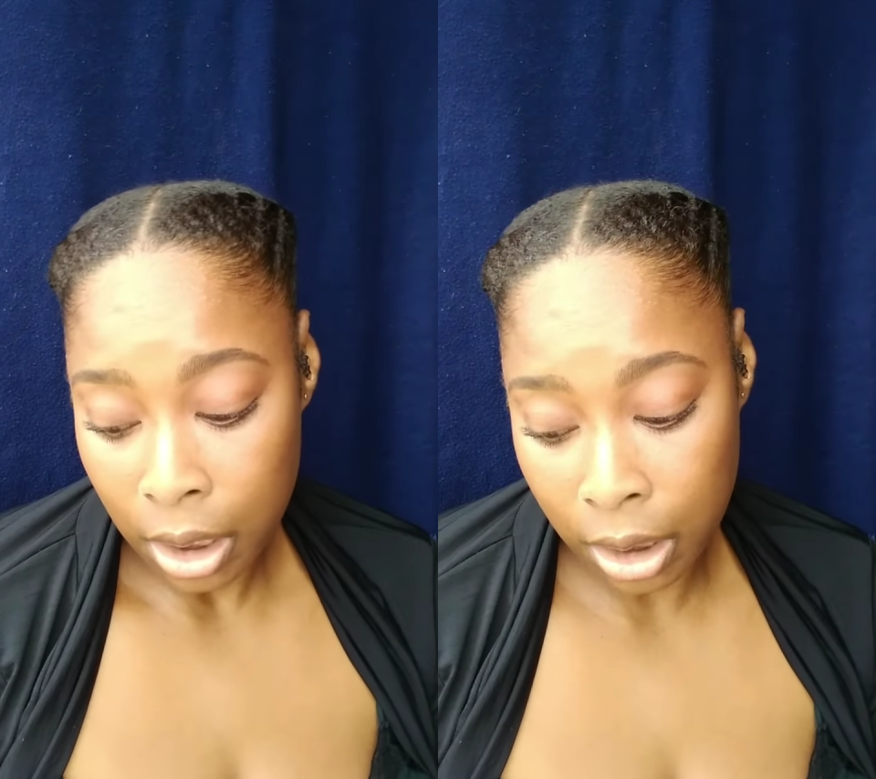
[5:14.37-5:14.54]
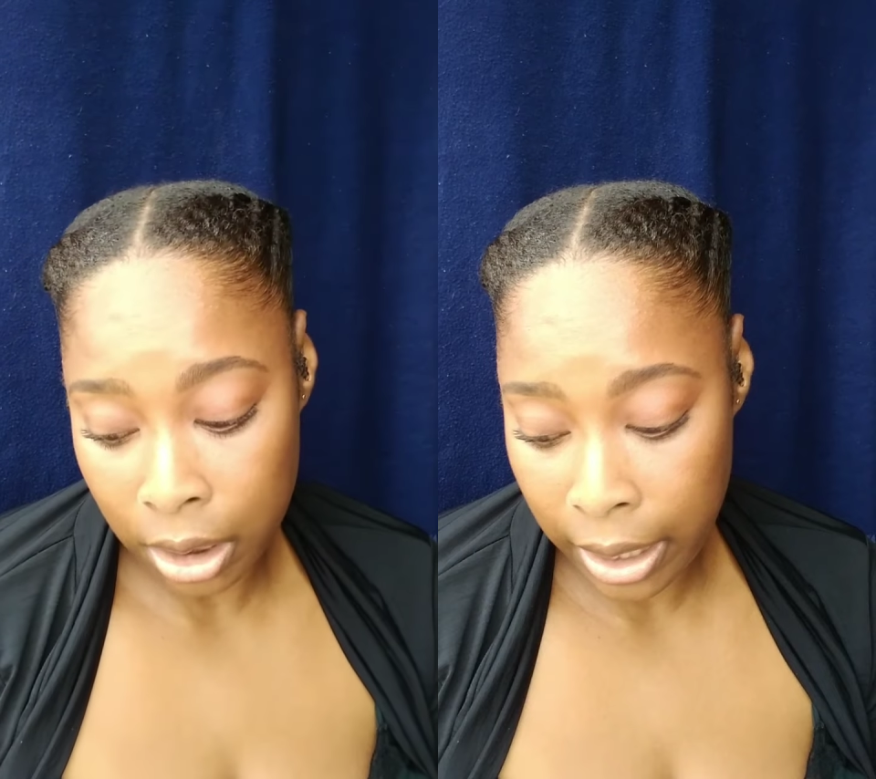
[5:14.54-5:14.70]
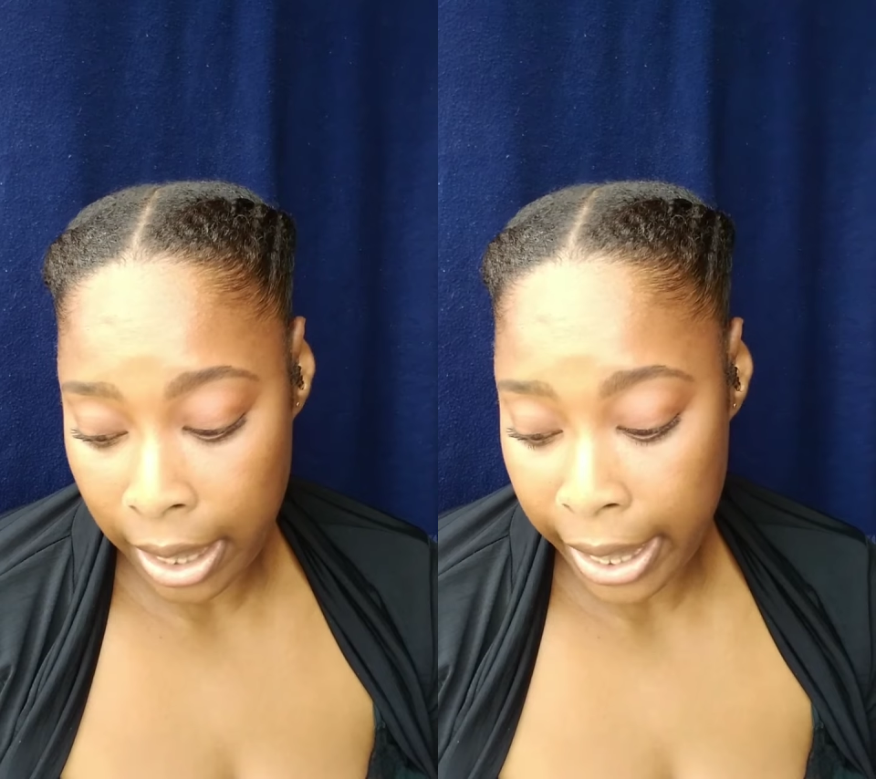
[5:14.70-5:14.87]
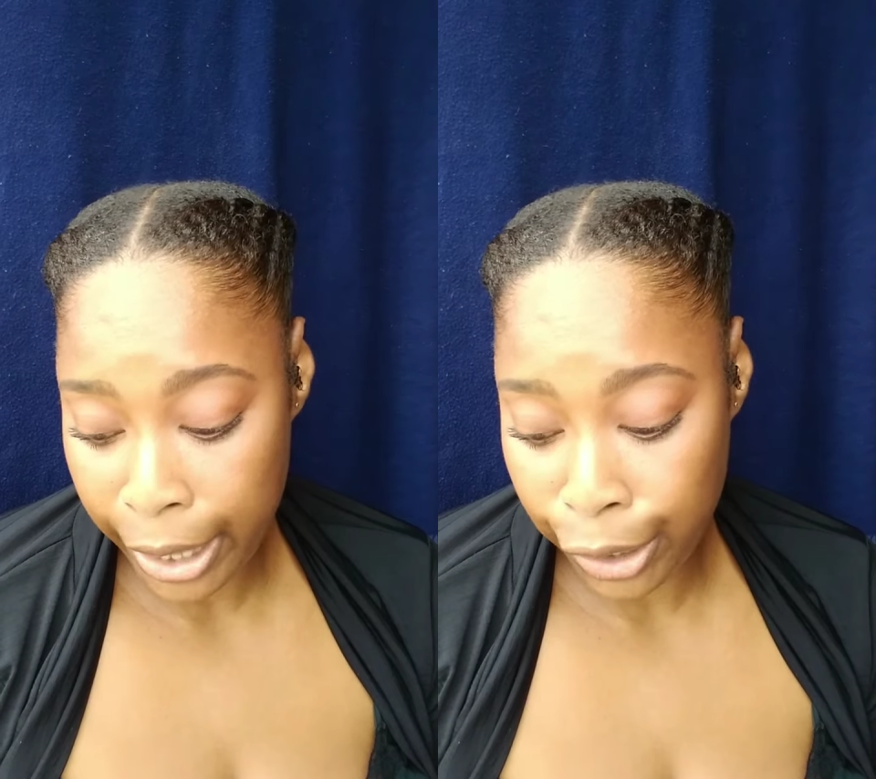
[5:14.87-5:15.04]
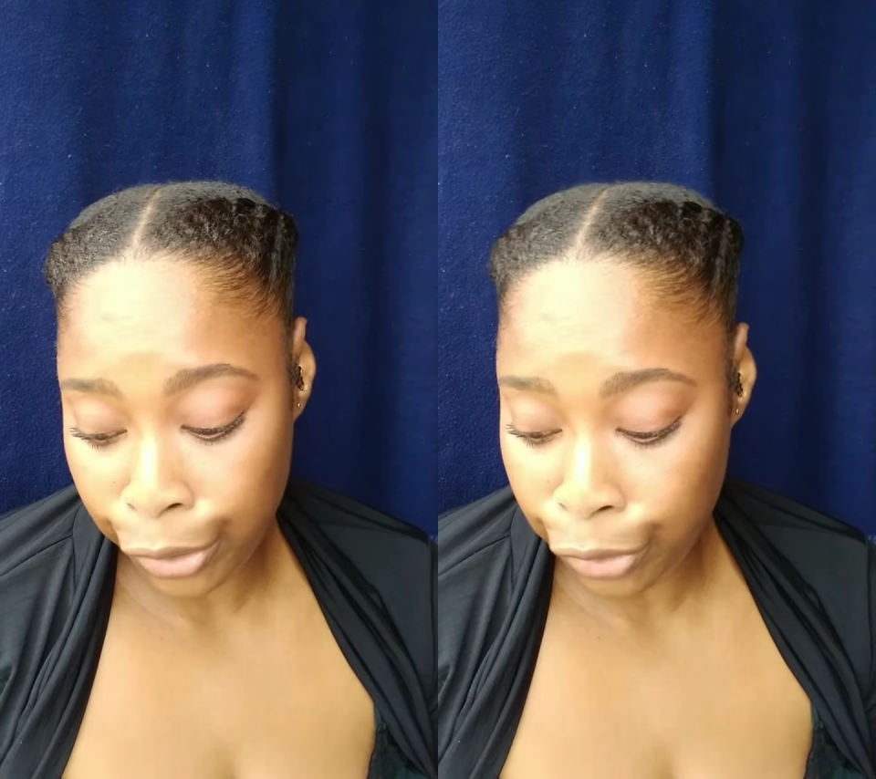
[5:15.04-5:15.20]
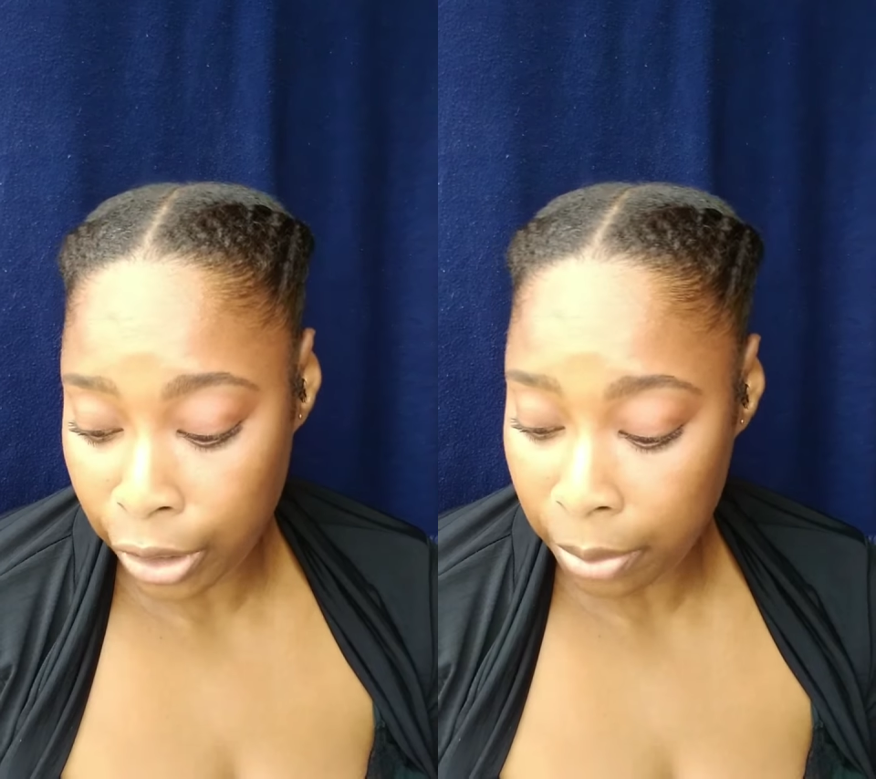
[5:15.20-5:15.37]
on the eye
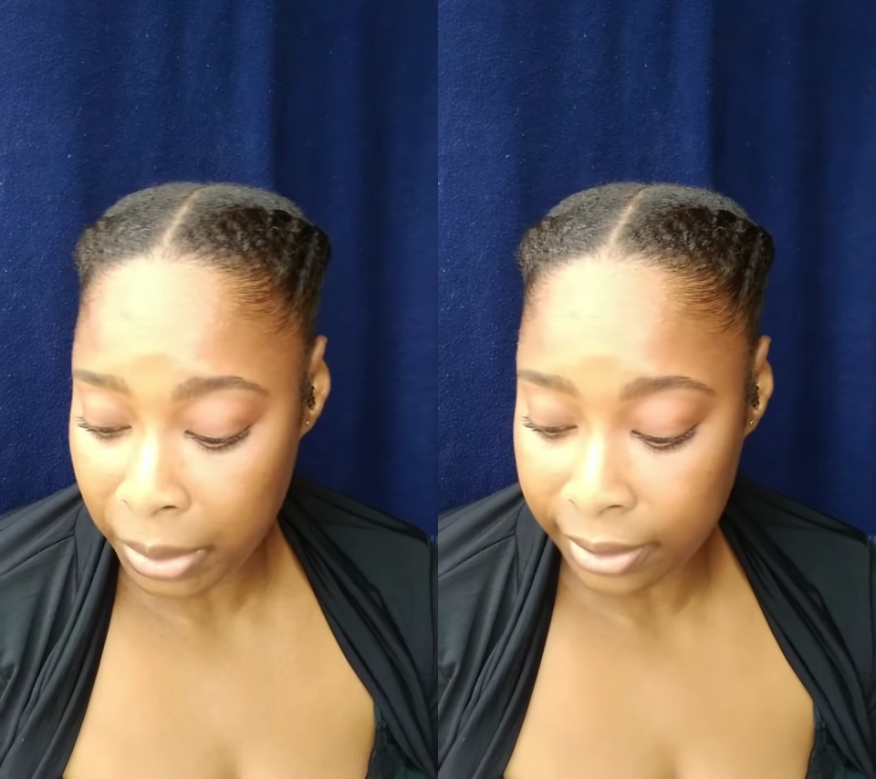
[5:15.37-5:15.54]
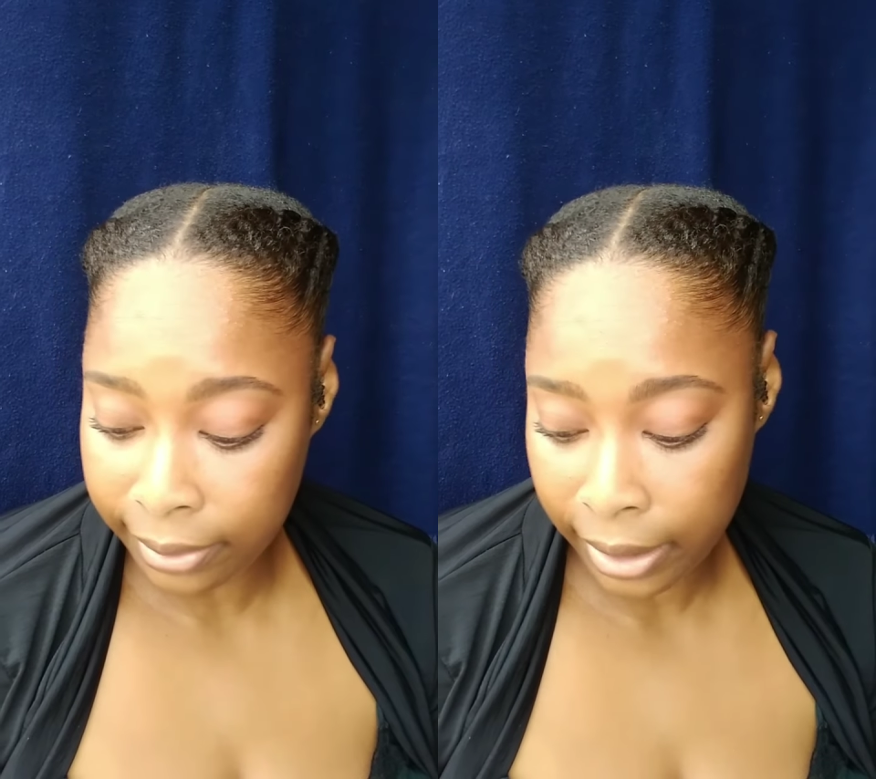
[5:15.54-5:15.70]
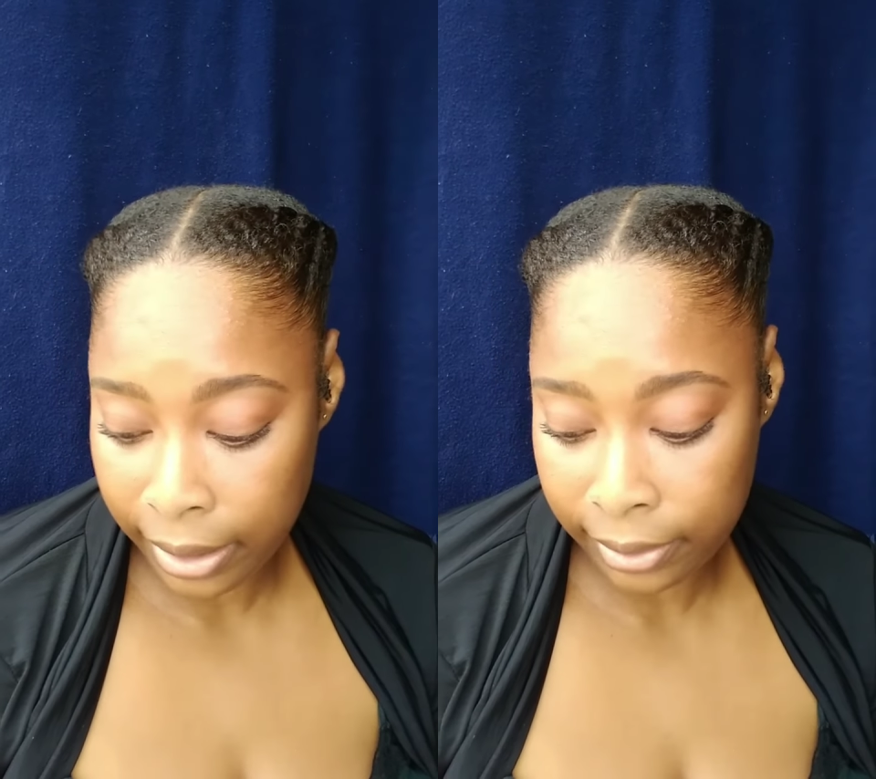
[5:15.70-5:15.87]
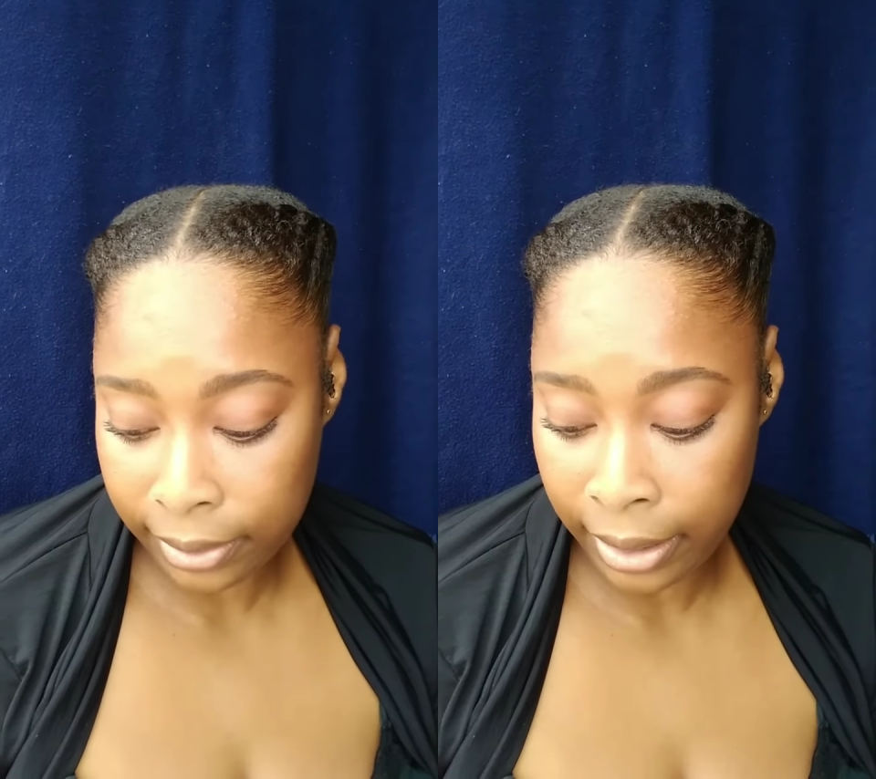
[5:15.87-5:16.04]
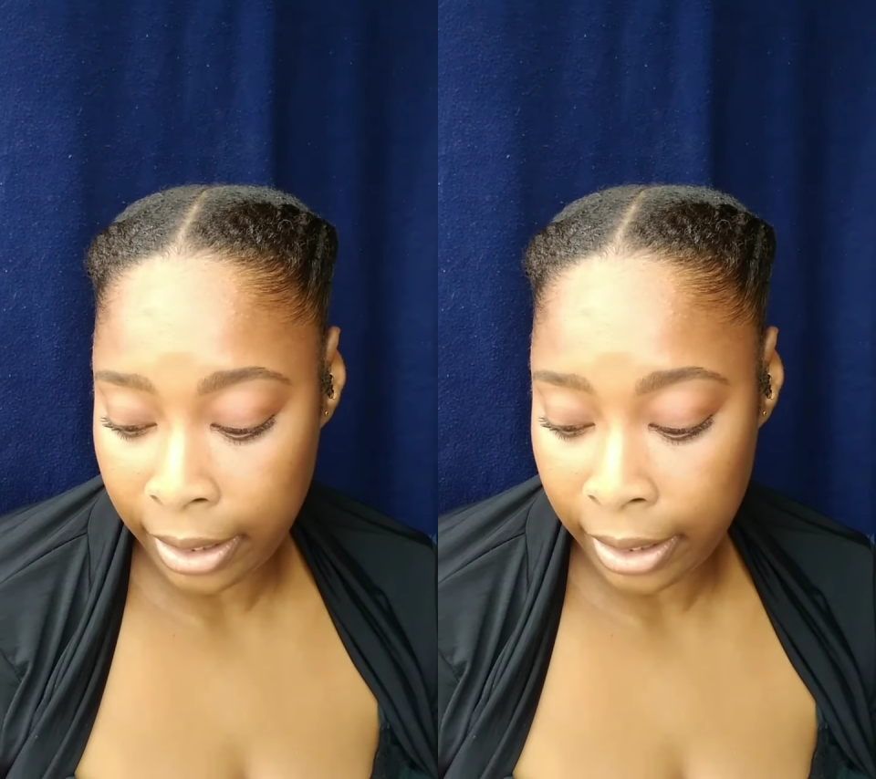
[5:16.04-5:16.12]
cream, it says it